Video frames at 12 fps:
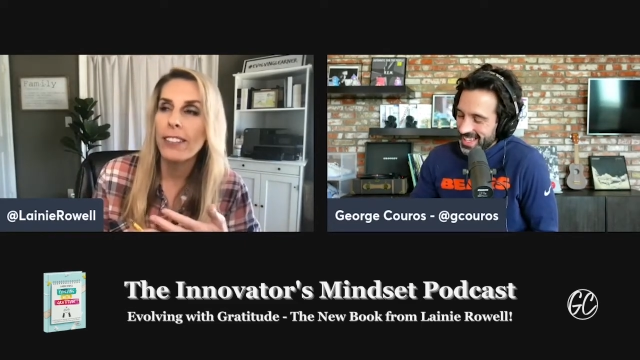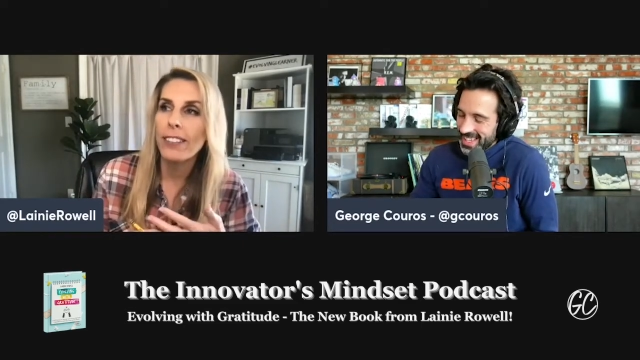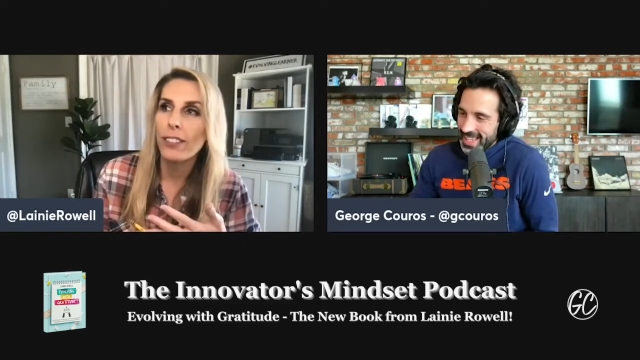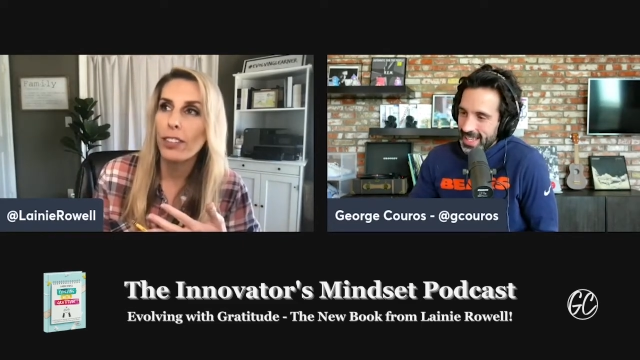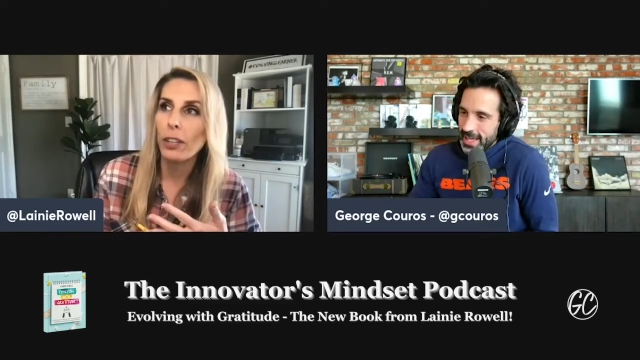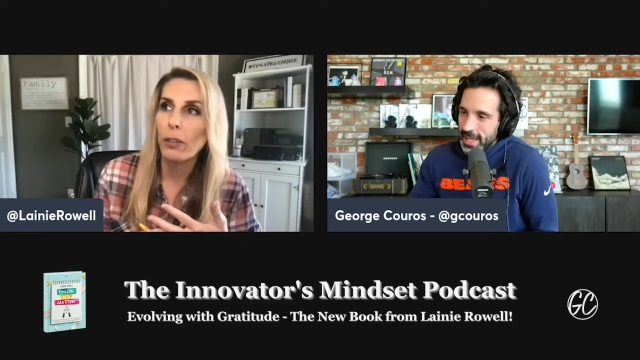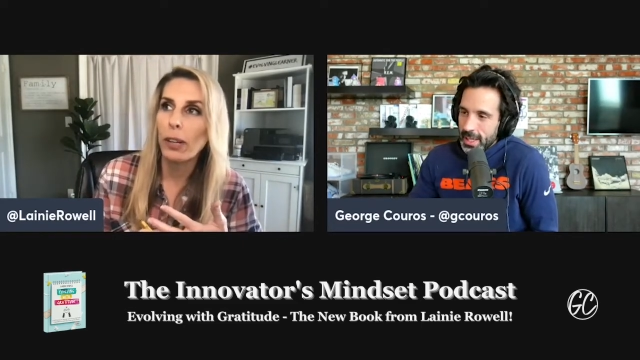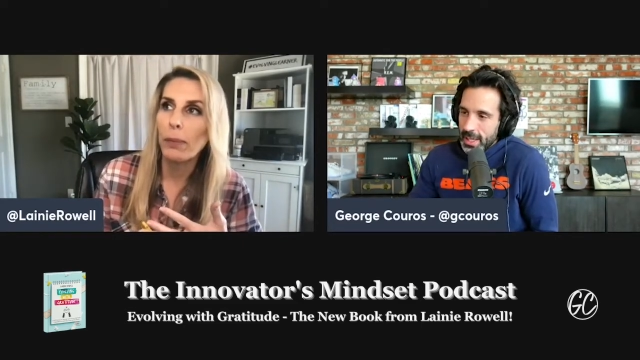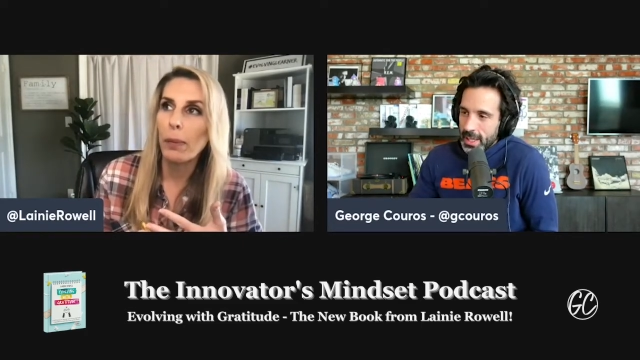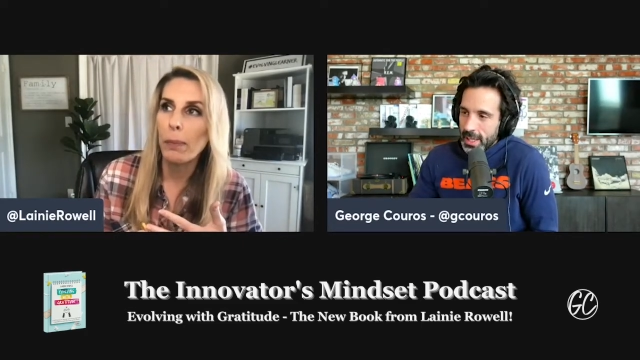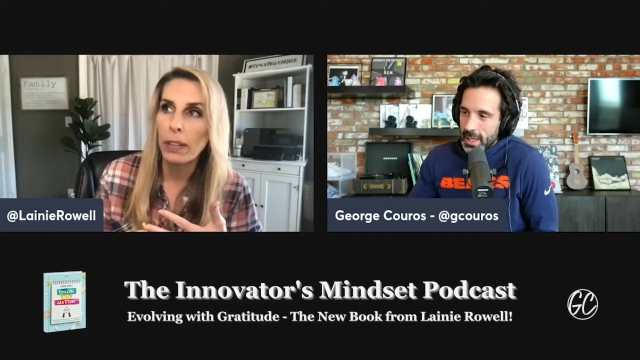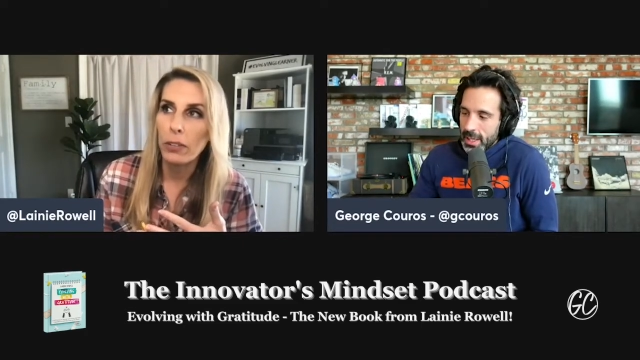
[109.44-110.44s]
Speaker 1: such an
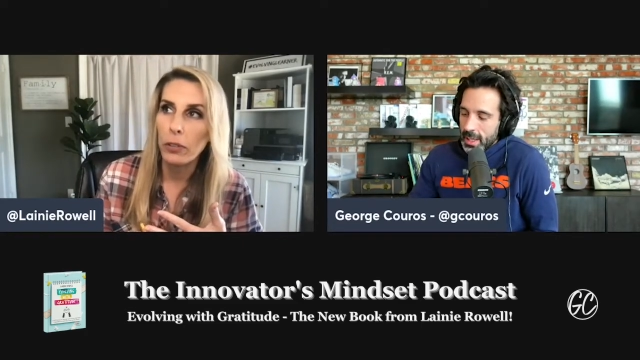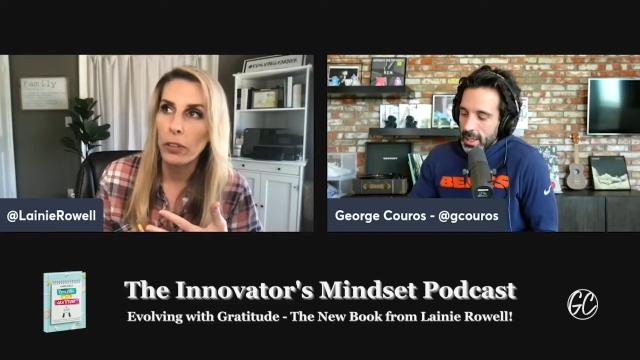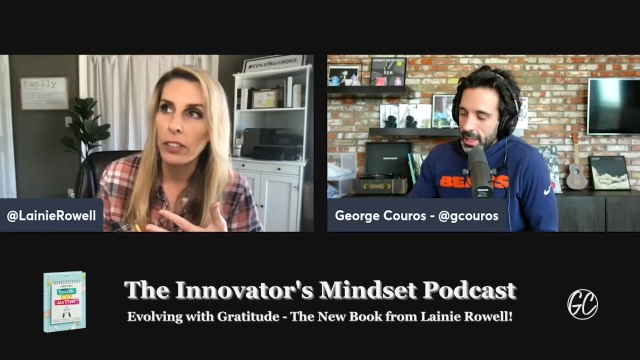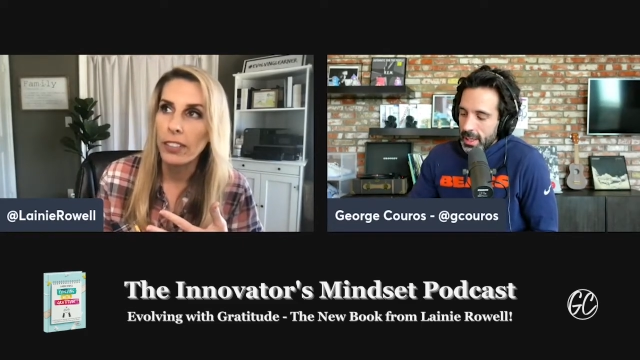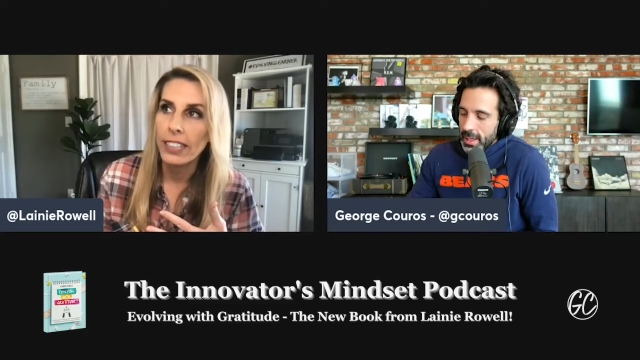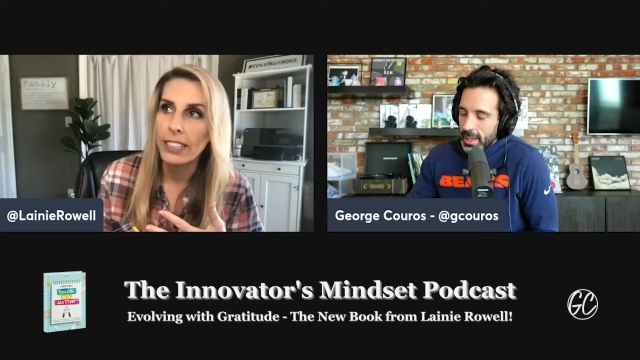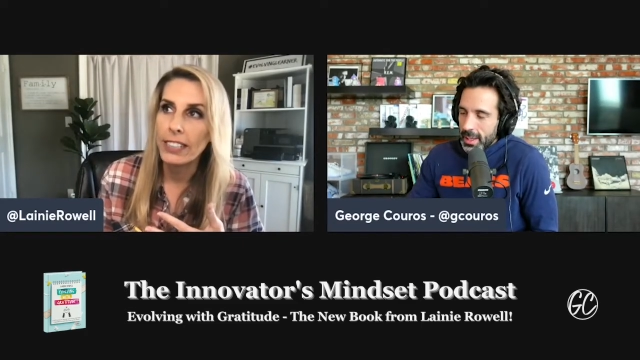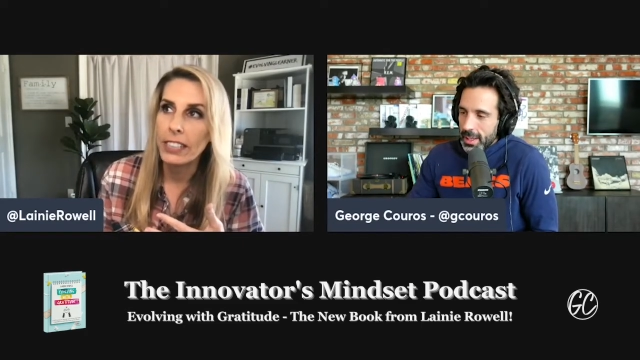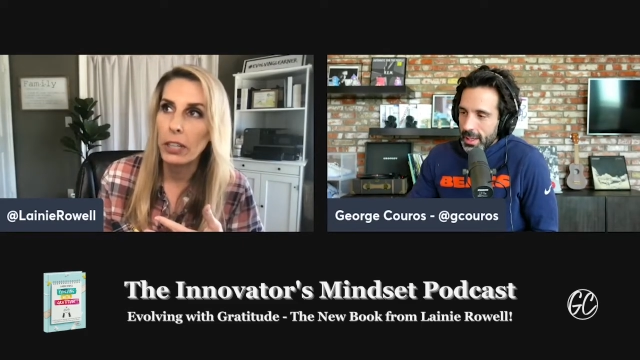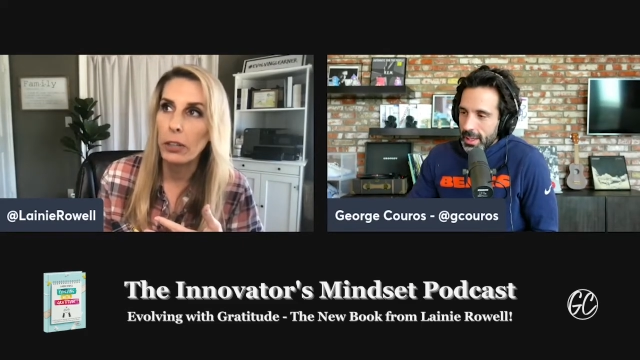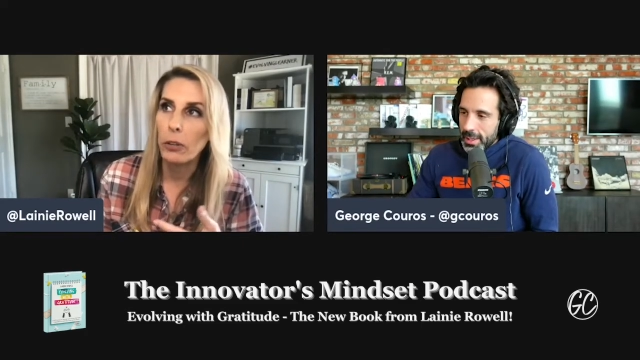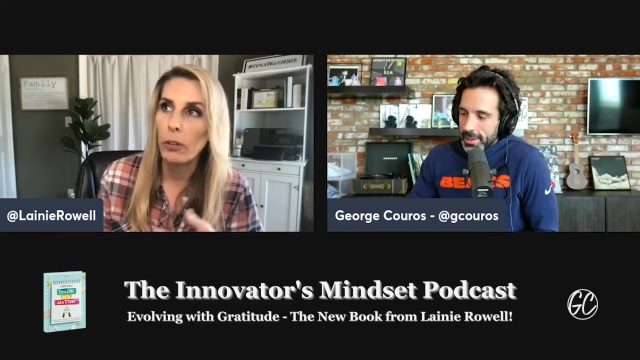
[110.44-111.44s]
incredible mentor and
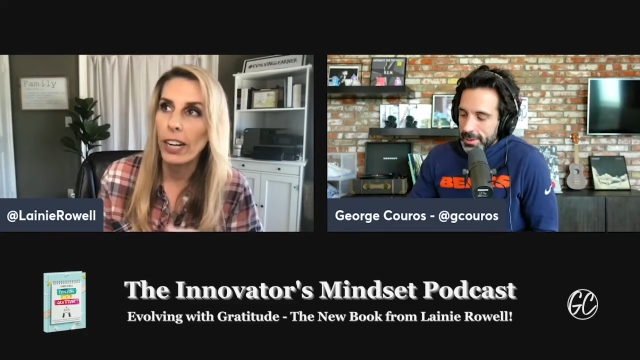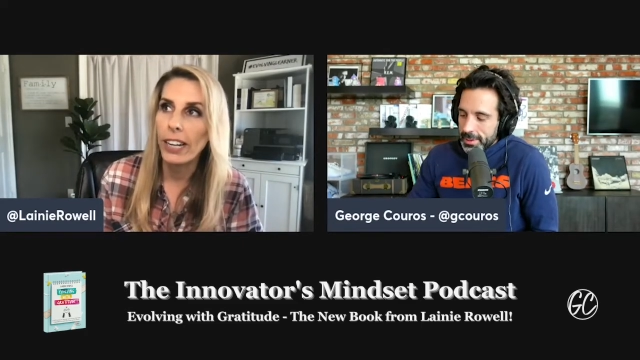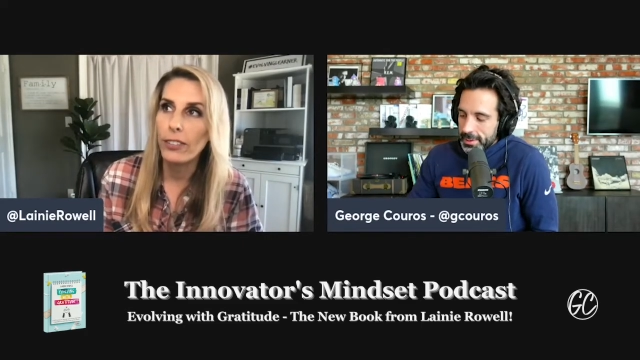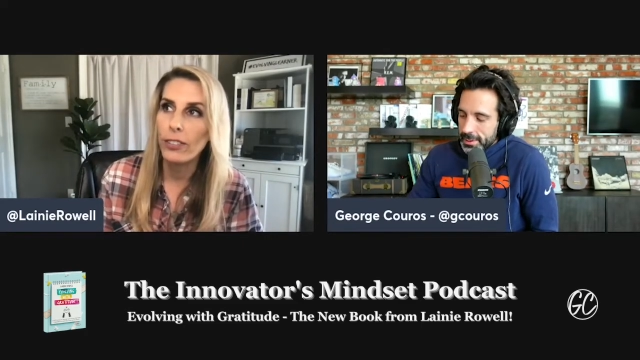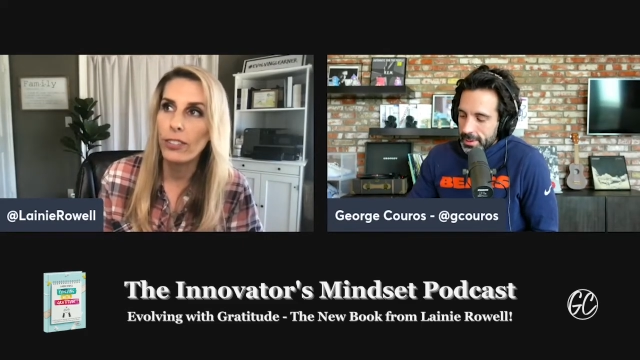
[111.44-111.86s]
so i